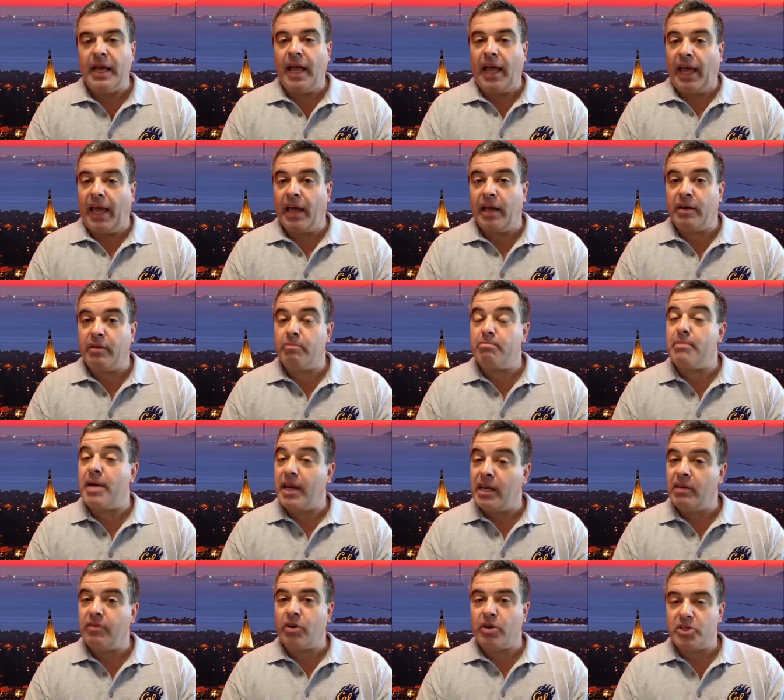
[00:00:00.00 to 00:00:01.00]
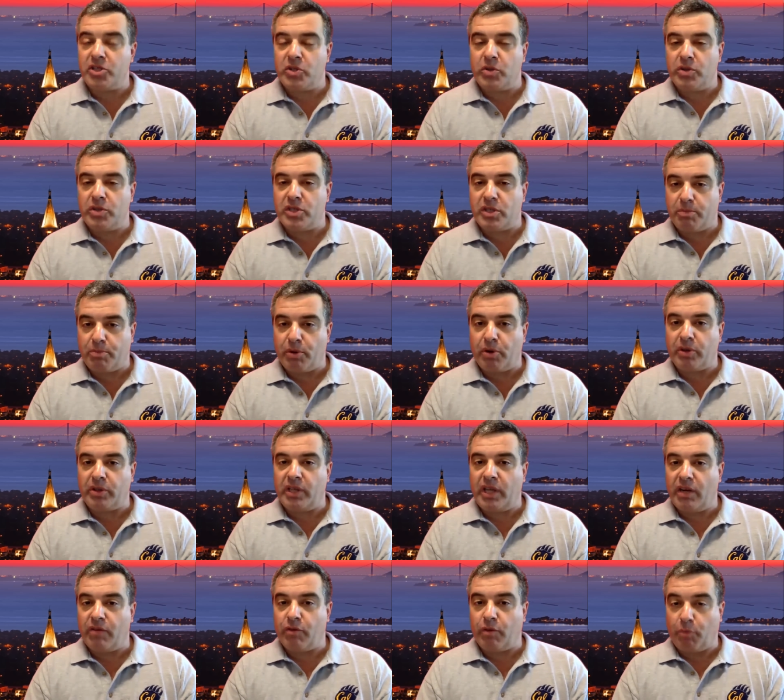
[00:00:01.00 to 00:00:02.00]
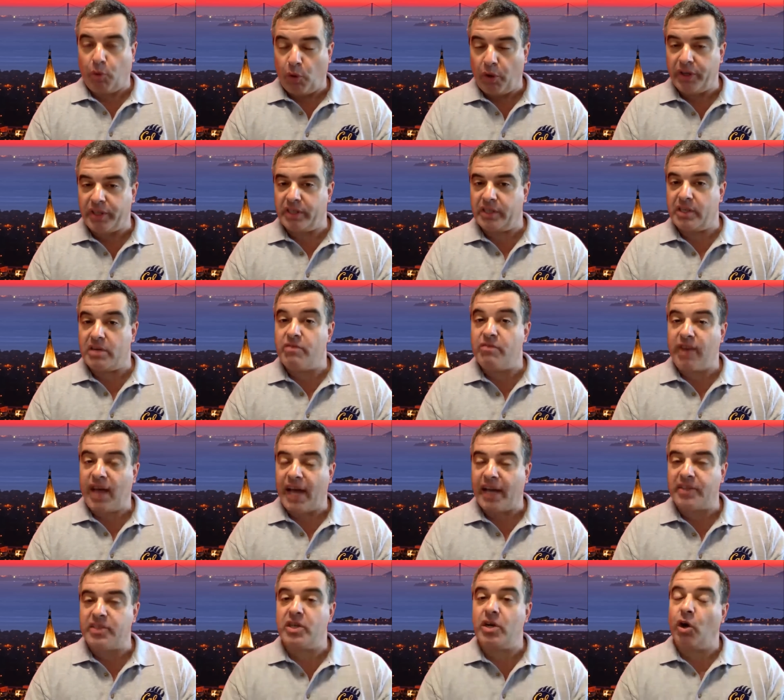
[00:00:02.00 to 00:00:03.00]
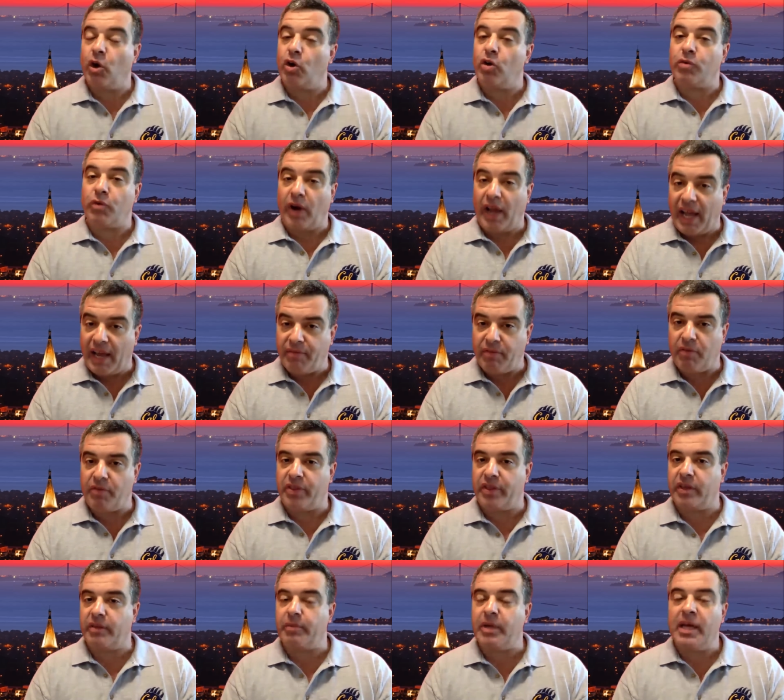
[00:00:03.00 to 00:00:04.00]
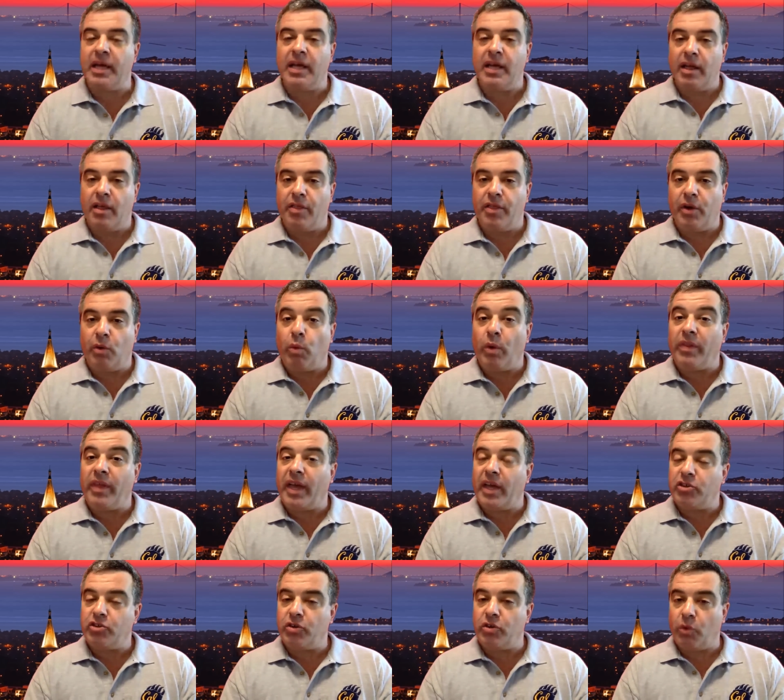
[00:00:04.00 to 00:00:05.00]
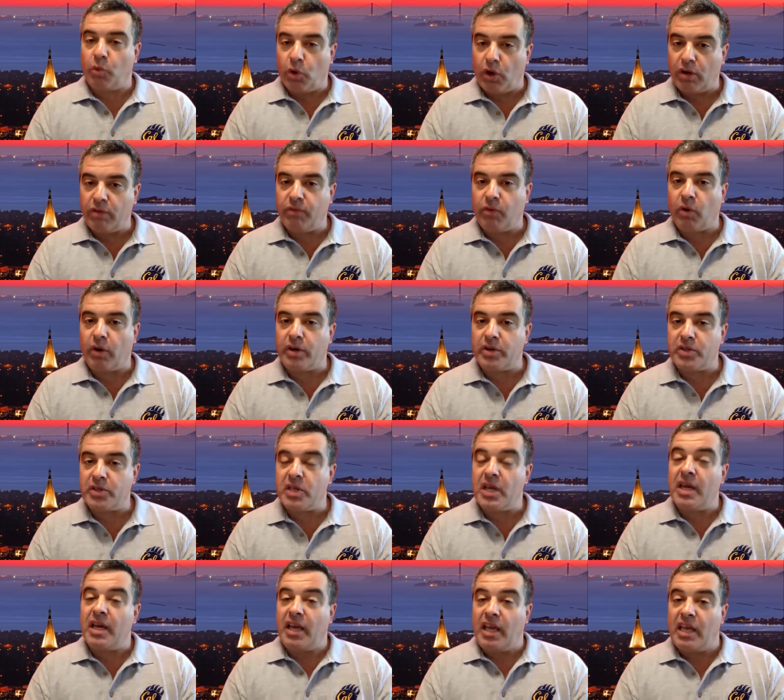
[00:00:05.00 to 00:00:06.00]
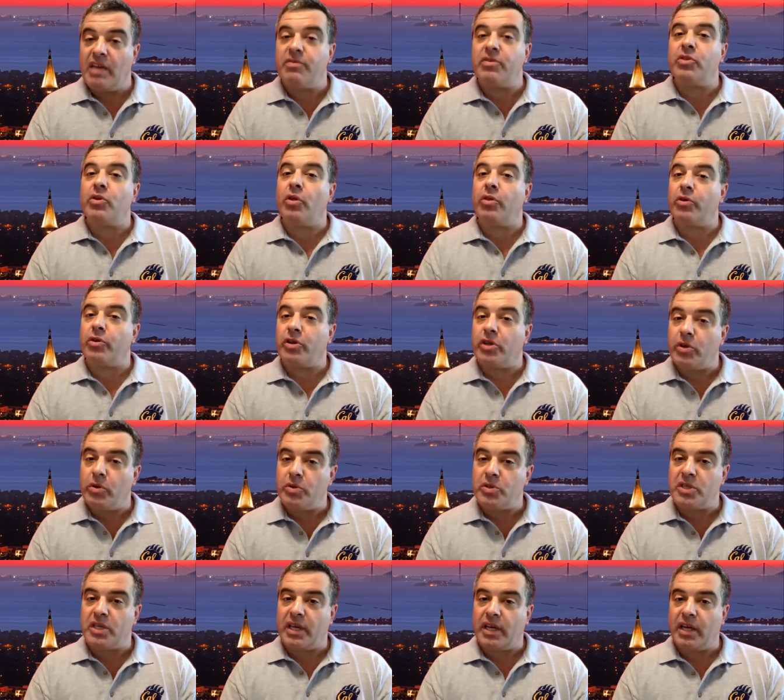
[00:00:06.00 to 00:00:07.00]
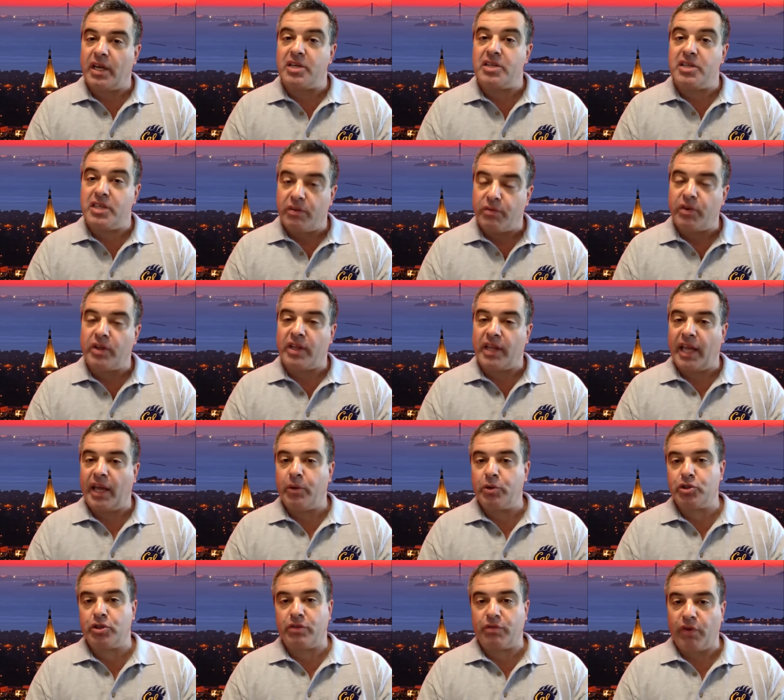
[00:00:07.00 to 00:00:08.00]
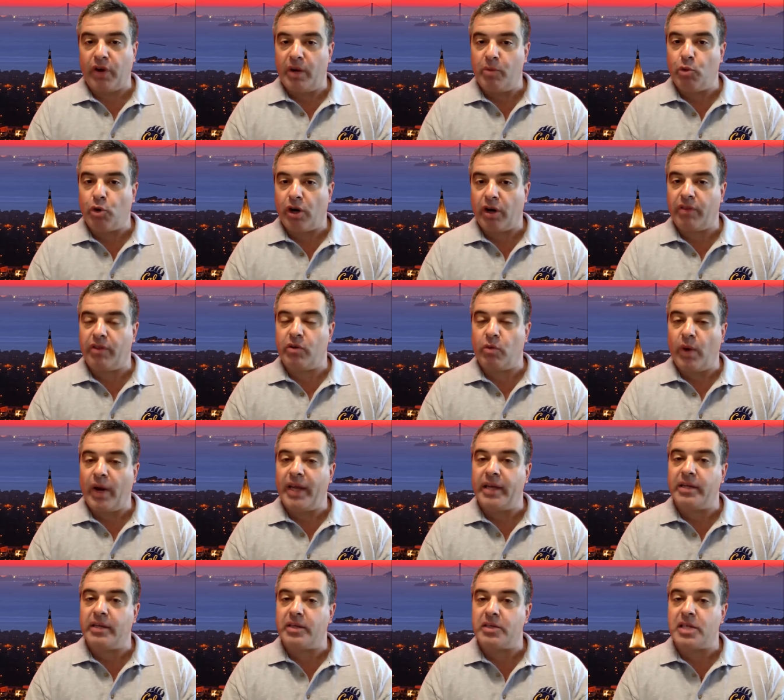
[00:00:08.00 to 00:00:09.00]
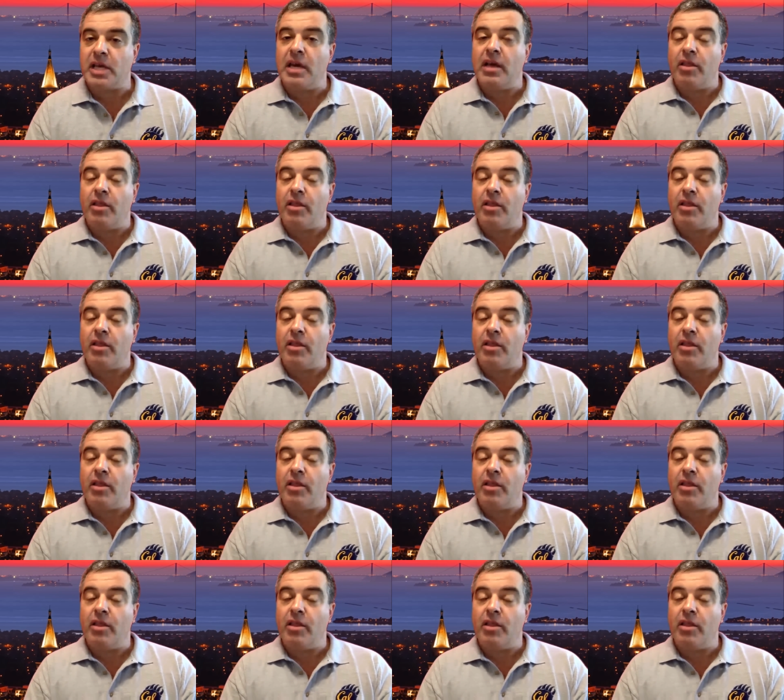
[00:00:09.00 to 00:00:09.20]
And many of our students at Berkeley have reported, in fact, over half of them, that when they enter the workforce, even though they're using a different language or framework than Rails,